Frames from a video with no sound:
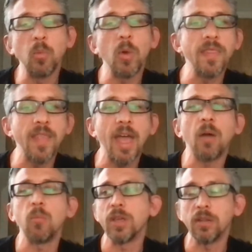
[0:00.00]
win
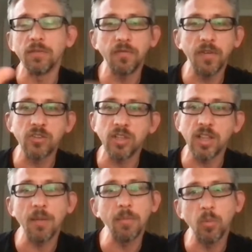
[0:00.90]
that, we can feature
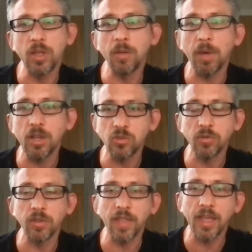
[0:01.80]
them and we can make
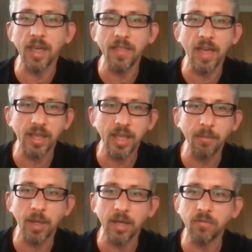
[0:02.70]
sure that they get that
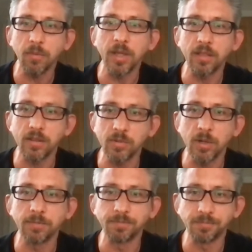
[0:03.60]
kickback from ETH as well.